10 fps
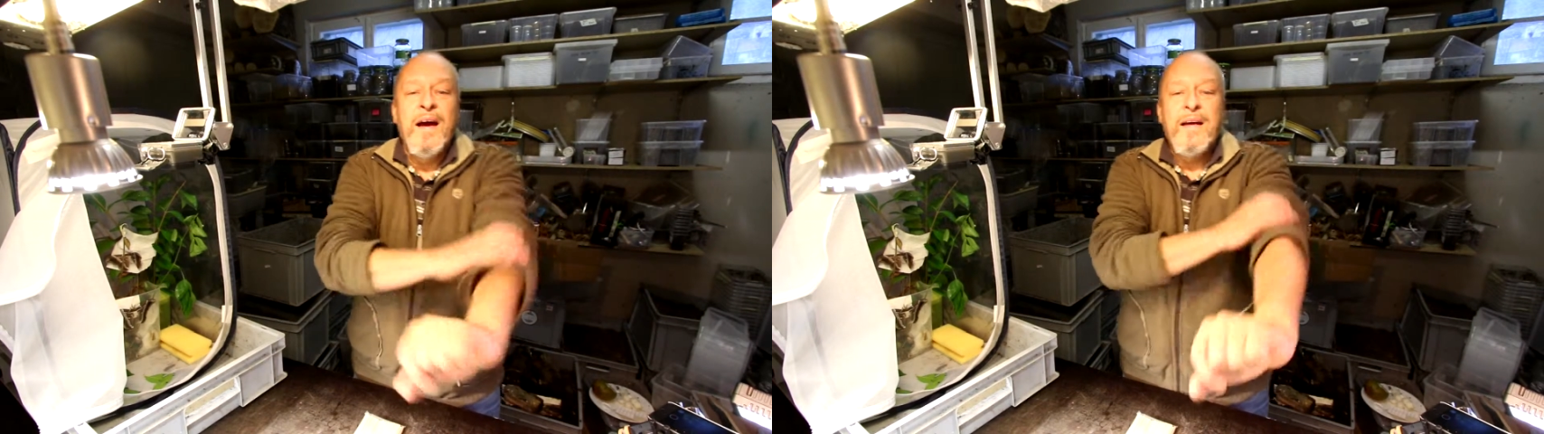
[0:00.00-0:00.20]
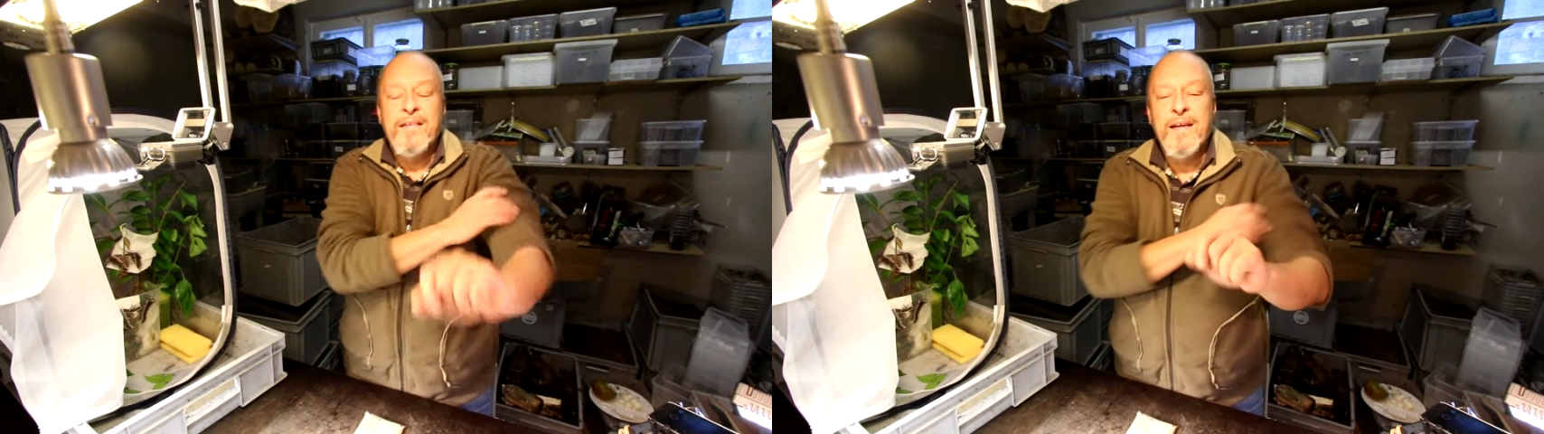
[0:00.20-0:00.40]

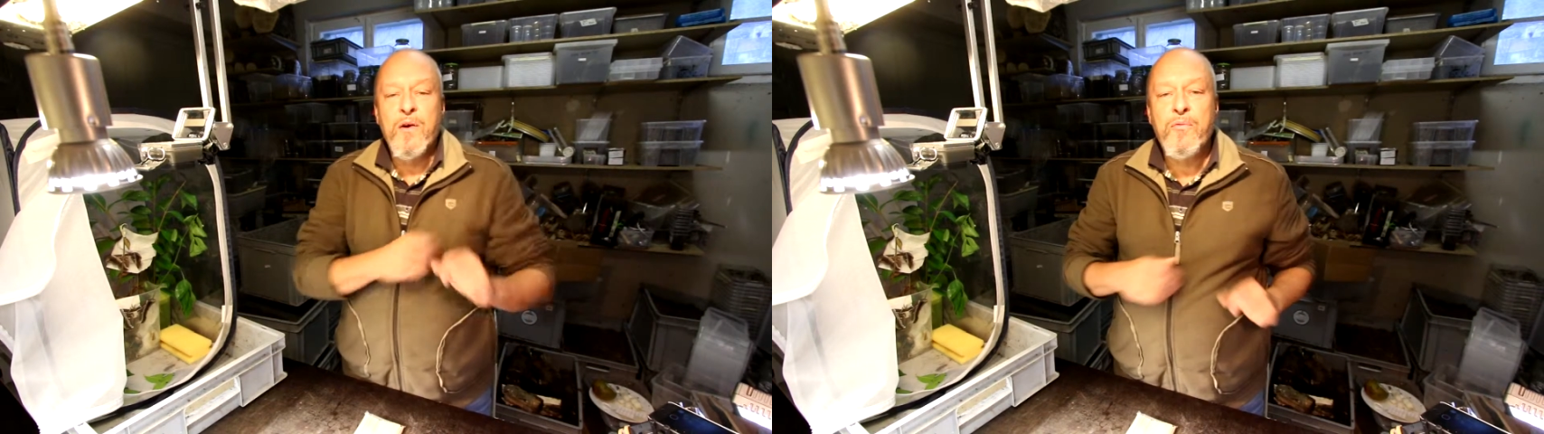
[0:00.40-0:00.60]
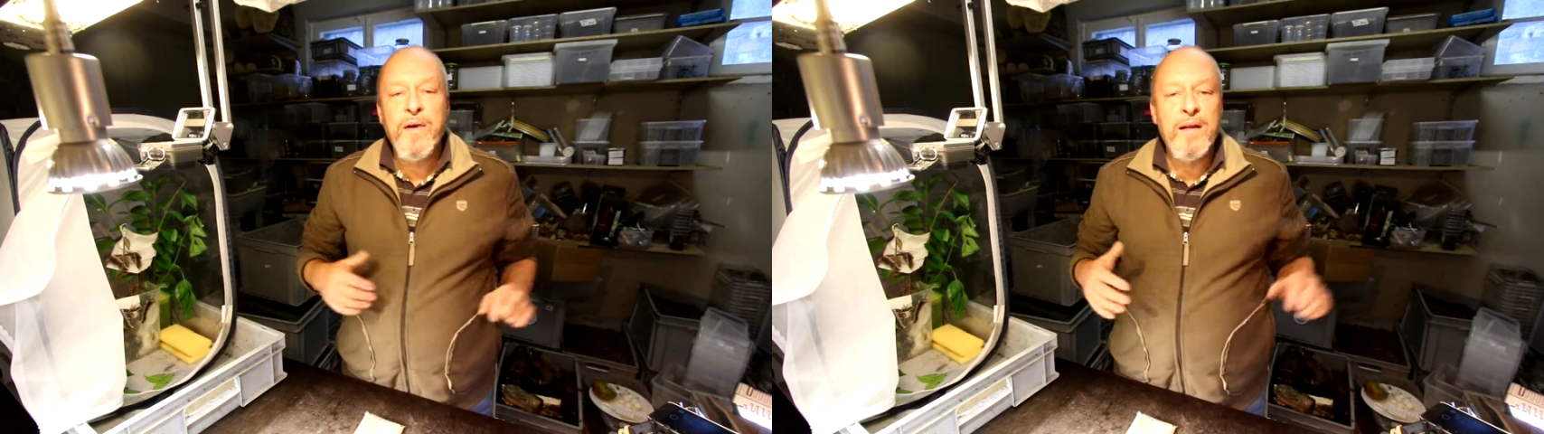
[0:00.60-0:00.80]
as a
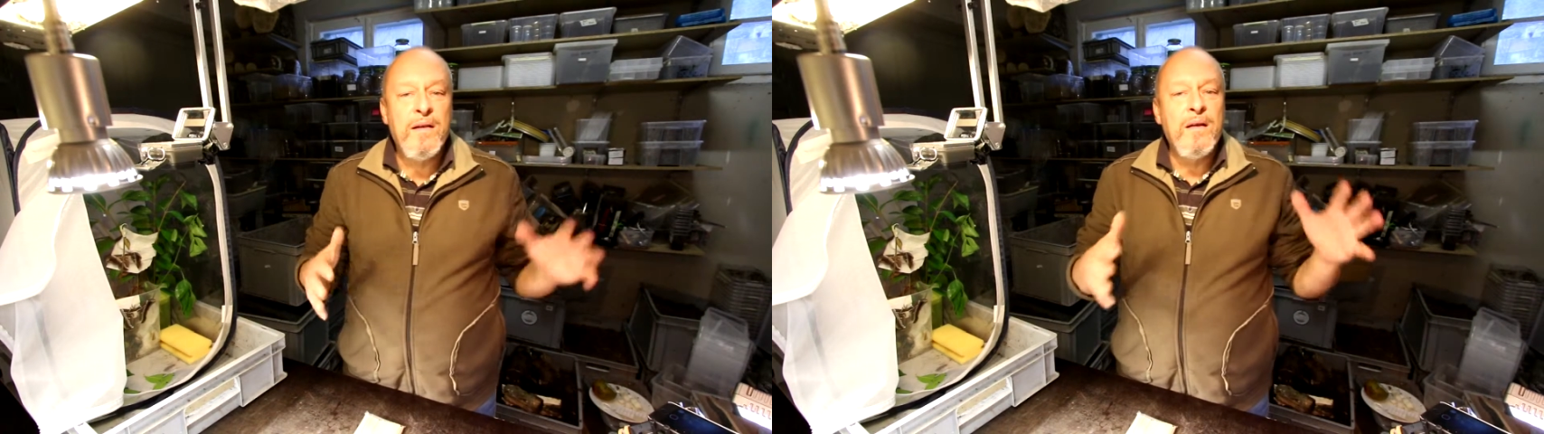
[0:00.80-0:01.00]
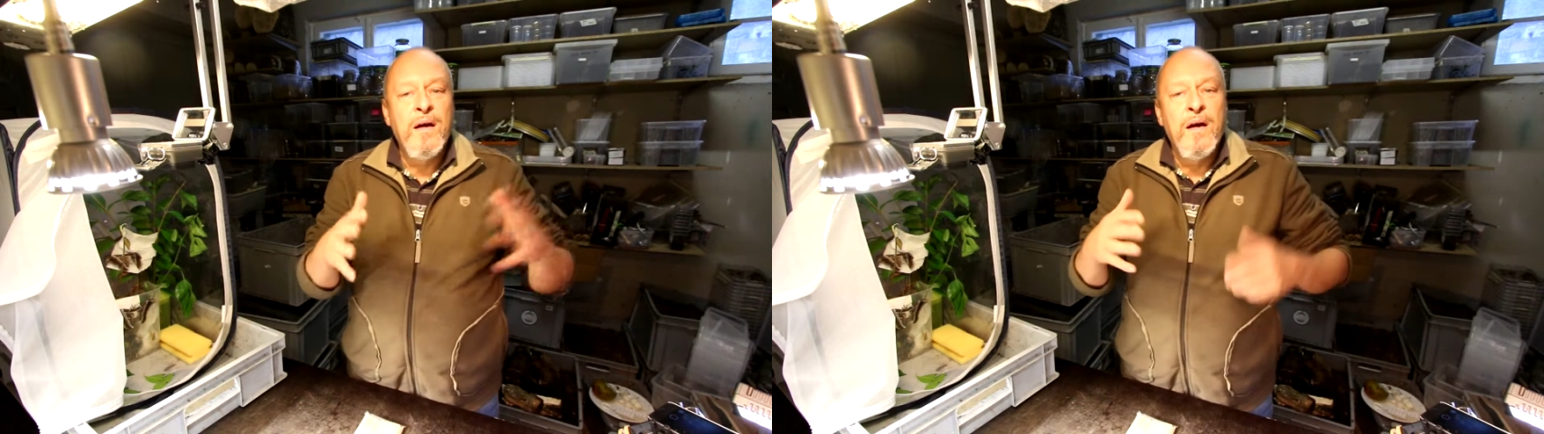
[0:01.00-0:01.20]

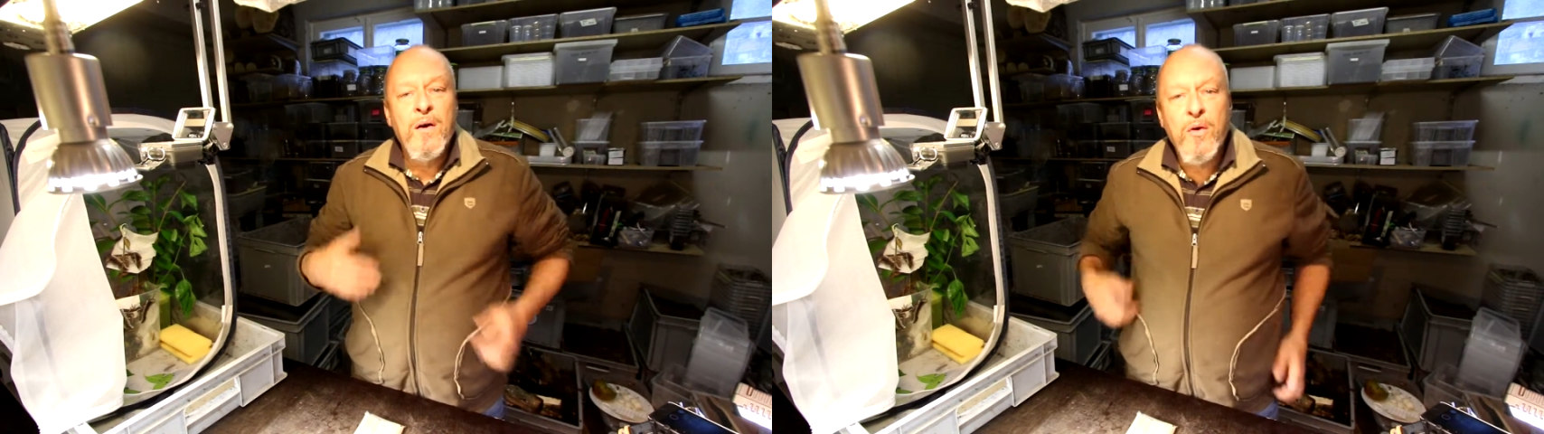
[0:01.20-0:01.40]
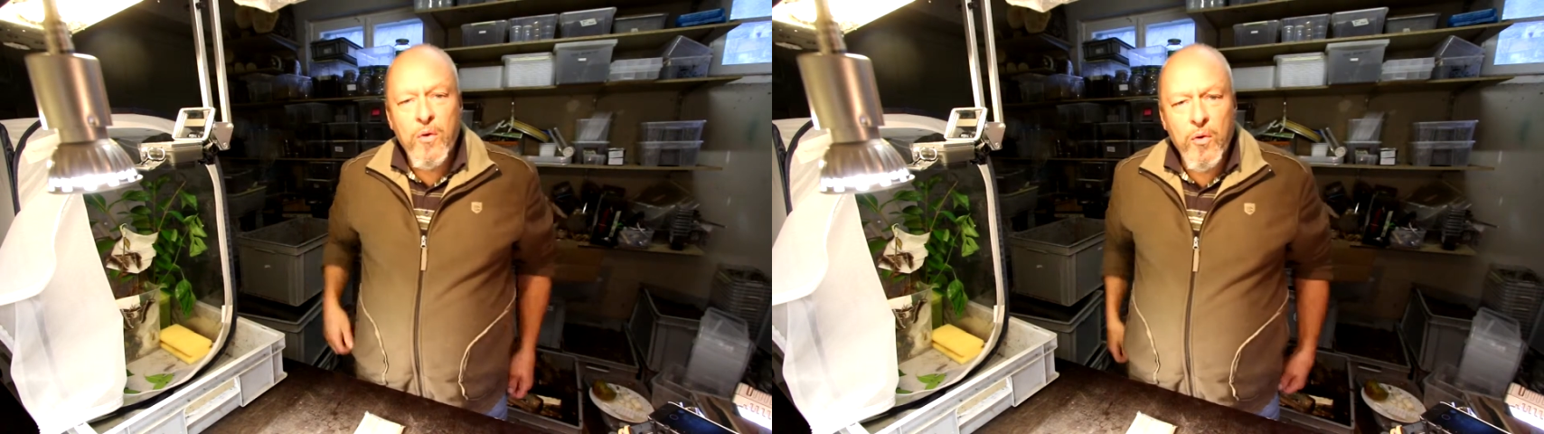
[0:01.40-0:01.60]
neophyte
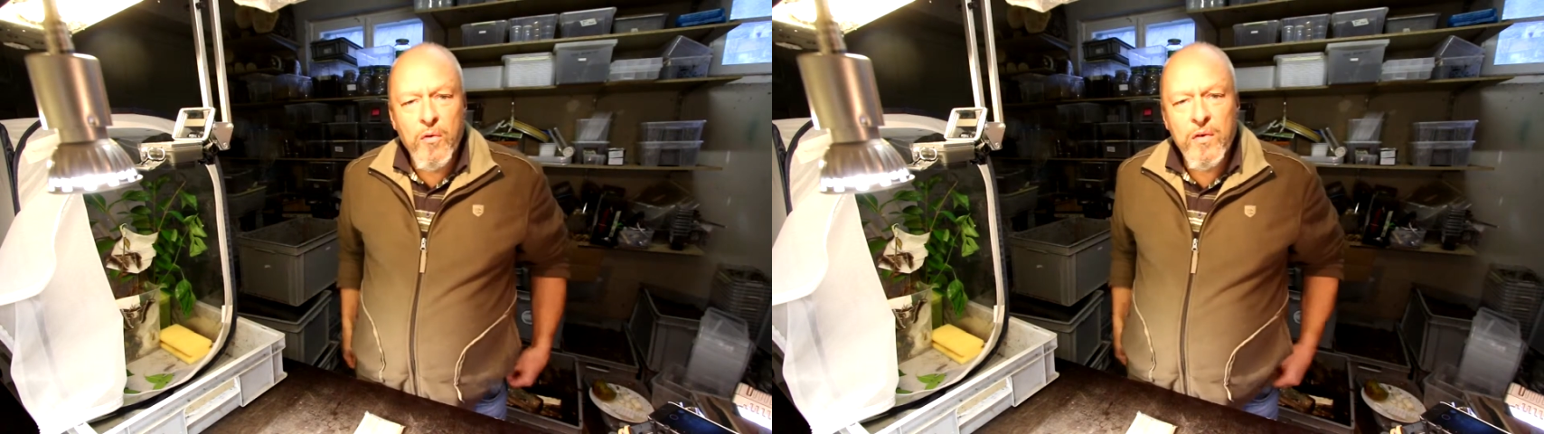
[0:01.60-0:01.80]
all